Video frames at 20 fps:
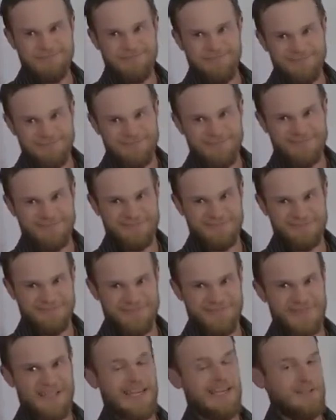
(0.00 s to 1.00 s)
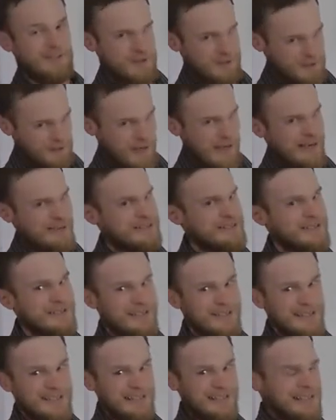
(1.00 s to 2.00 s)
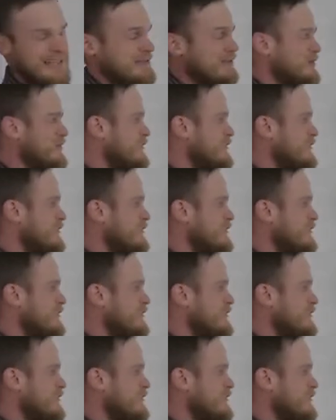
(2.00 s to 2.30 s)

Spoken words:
It has a shva. And